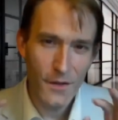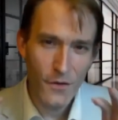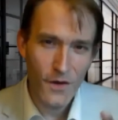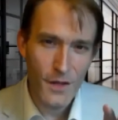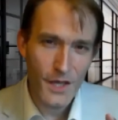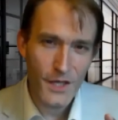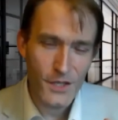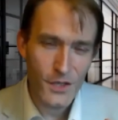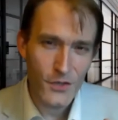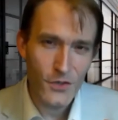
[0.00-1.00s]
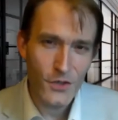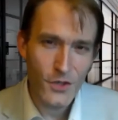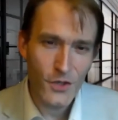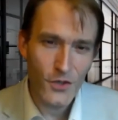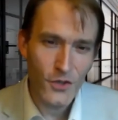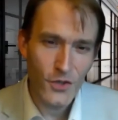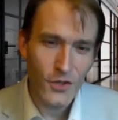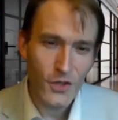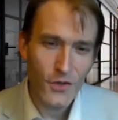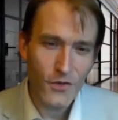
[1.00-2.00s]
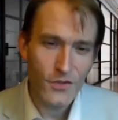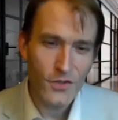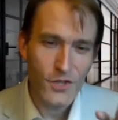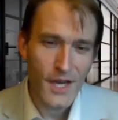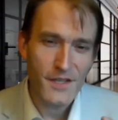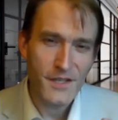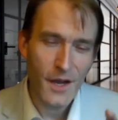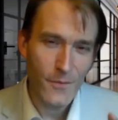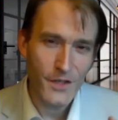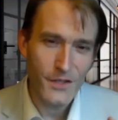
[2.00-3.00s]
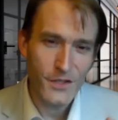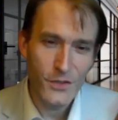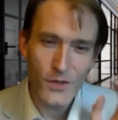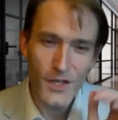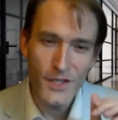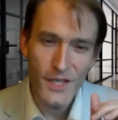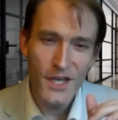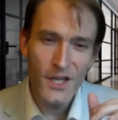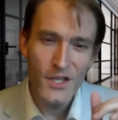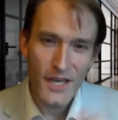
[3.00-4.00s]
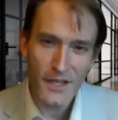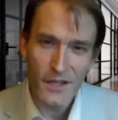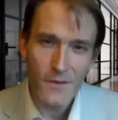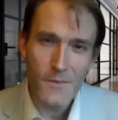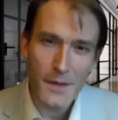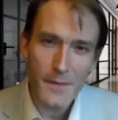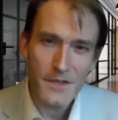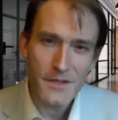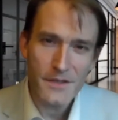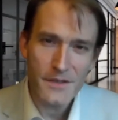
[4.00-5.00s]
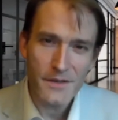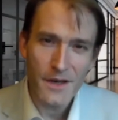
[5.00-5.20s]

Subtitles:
The three things you suggest company to do is check the de minimis,